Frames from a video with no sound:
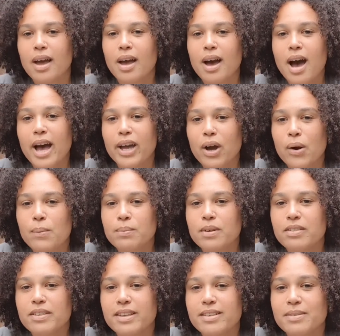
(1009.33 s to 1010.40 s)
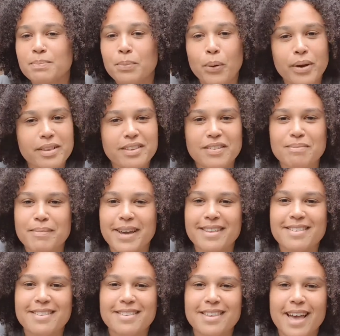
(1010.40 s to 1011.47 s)
I hope that these points have made
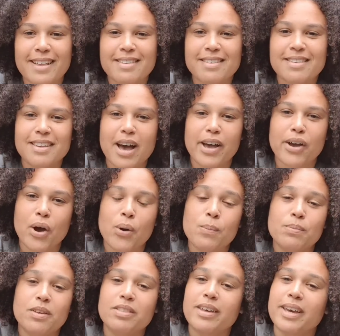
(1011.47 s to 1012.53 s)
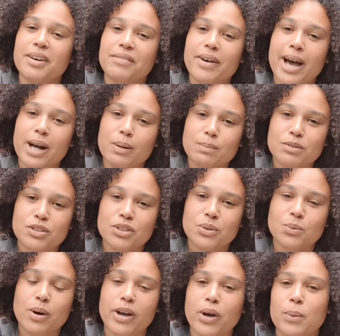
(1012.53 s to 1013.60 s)
sense. I hope that they have helped
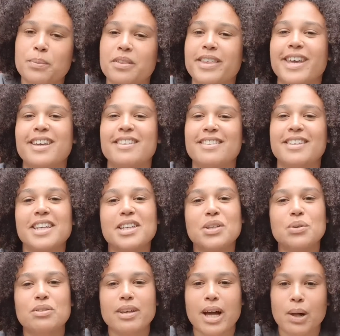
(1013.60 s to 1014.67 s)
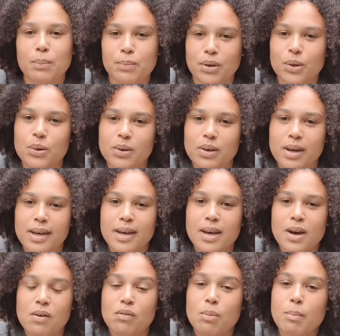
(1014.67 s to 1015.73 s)
you. I hope that they continue to help you.
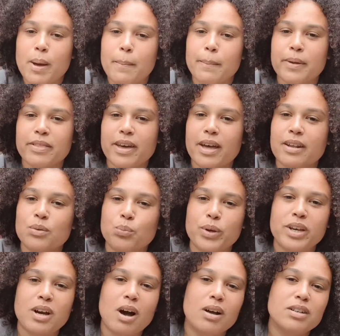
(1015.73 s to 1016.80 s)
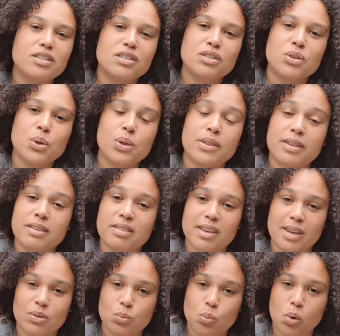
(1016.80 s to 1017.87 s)
Remember that we can't just do these
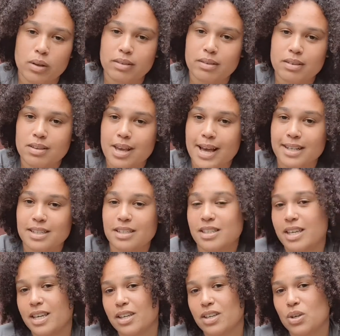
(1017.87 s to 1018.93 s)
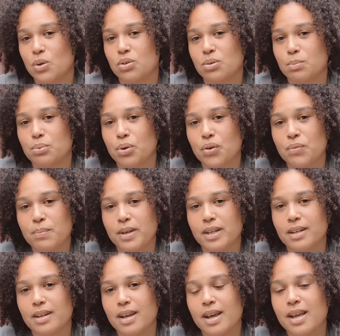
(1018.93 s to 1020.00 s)
things once and see a huge
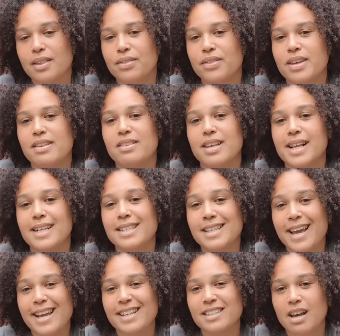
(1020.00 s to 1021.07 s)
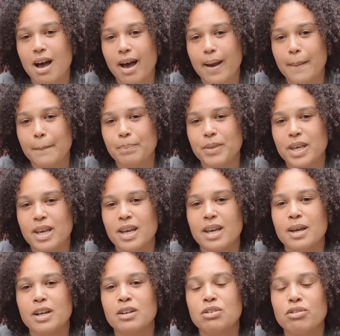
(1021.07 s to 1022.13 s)
improvement. These things take time.
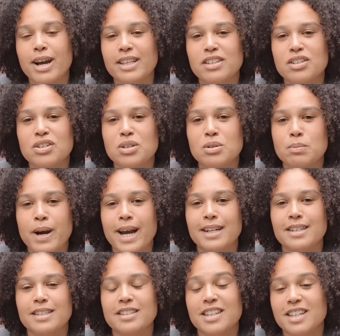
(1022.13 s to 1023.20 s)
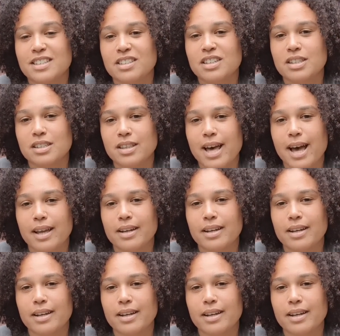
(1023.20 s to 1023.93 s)
Gratitude practice is just that,